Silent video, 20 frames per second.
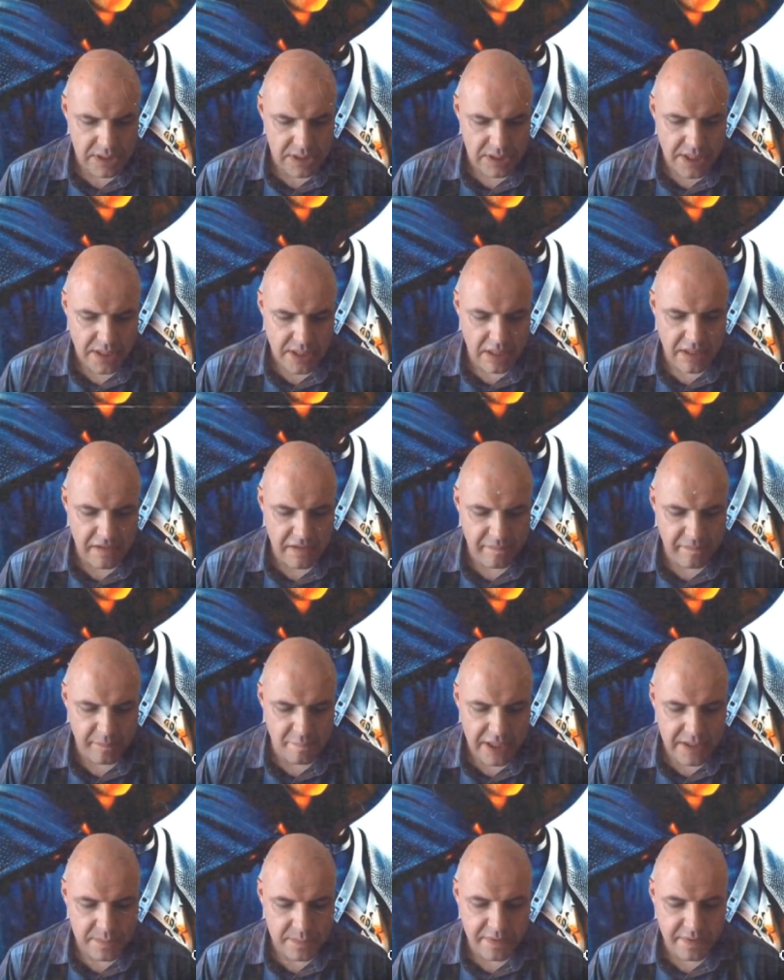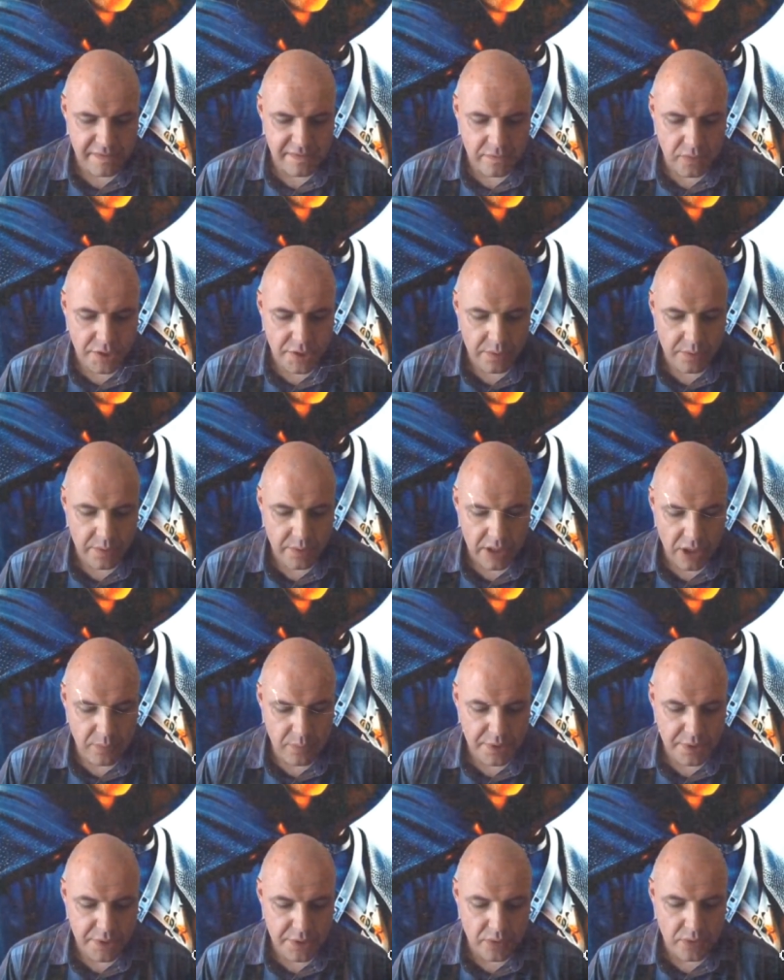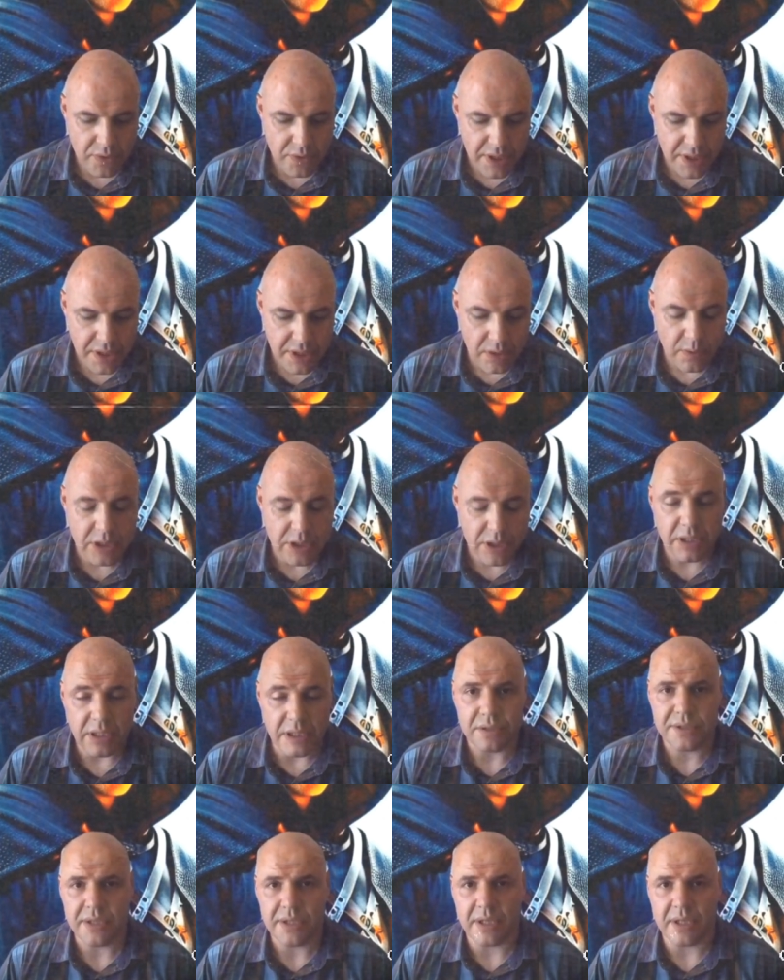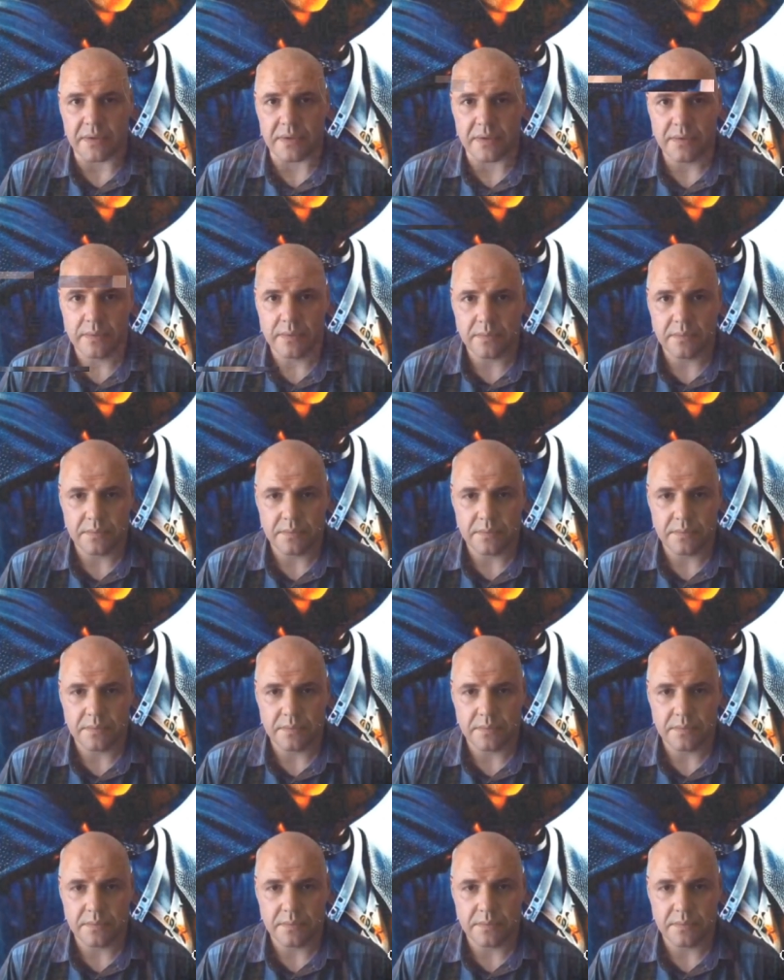See, I have placed before you an open door that no one can shut.